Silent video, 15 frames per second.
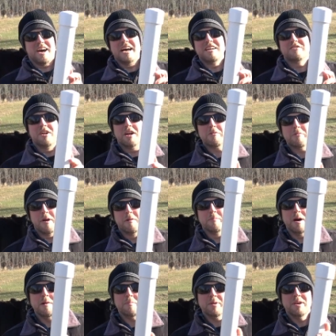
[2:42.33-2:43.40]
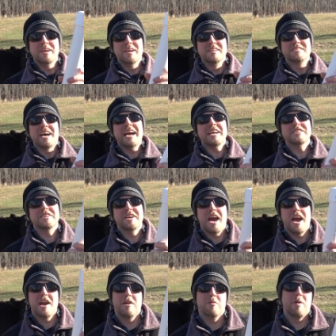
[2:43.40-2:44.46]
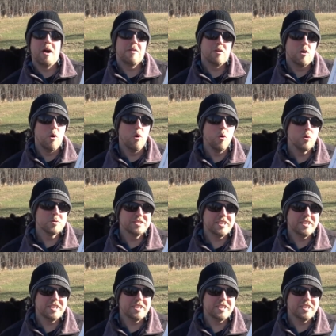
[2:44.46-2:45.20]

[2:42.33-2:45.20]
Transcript: hydraulic ram pump. It's actually a rather old